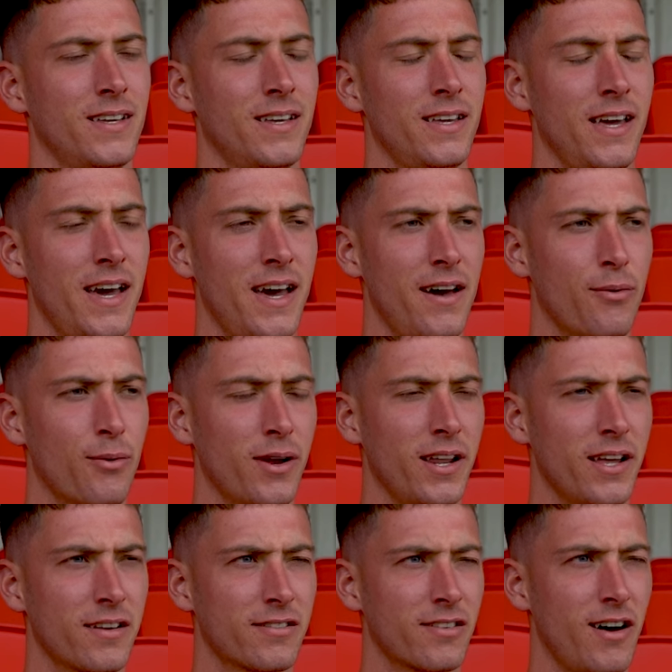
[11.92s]
Yeah, I'm
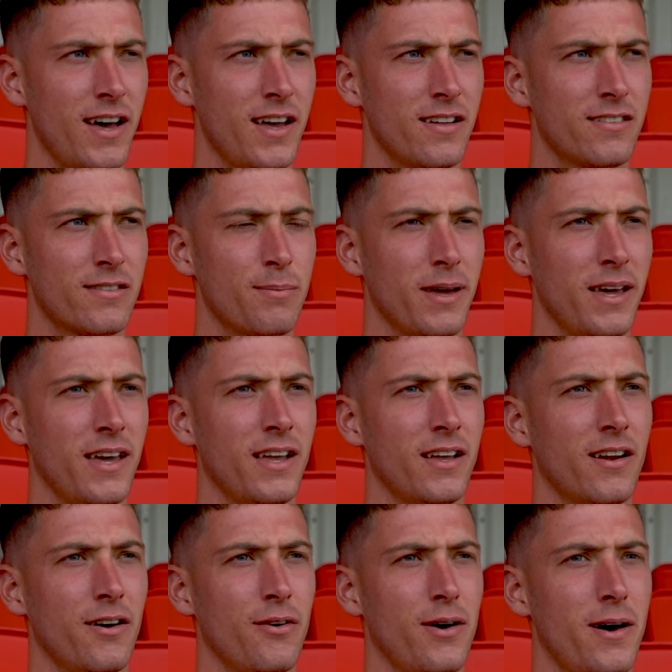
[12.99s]
really excited to be here,
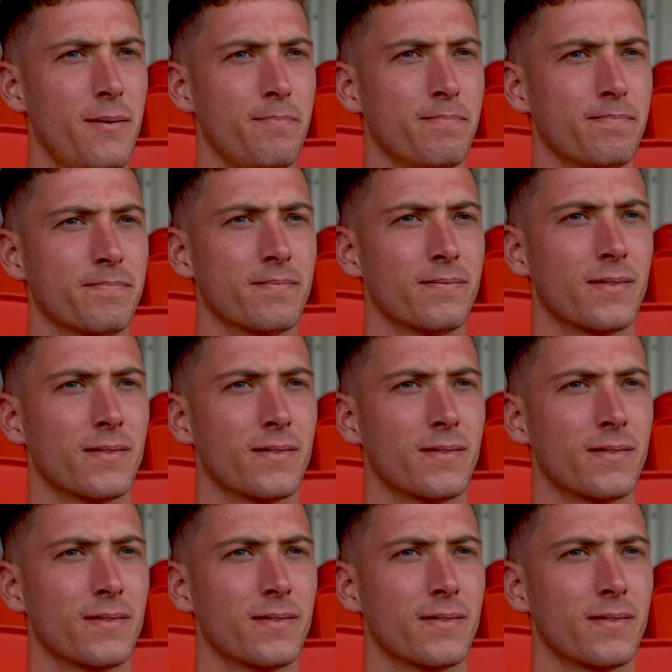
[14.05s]
you know.